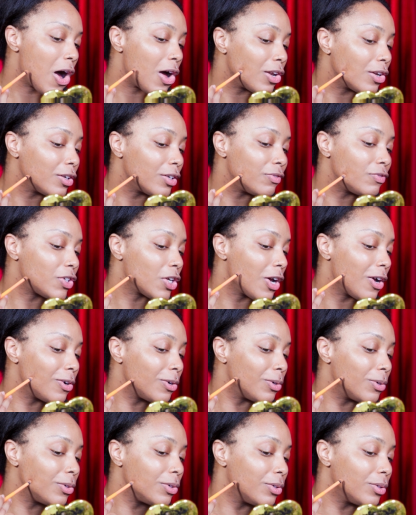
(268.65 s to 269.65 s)

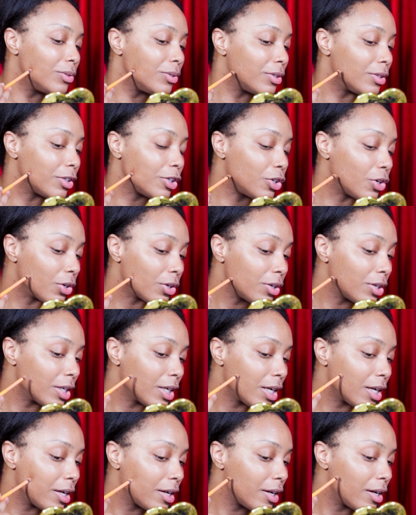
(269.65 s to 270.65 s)
olive-toned
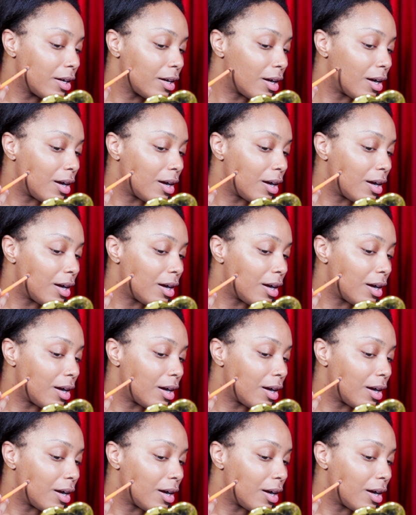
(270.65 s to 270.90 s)
girly.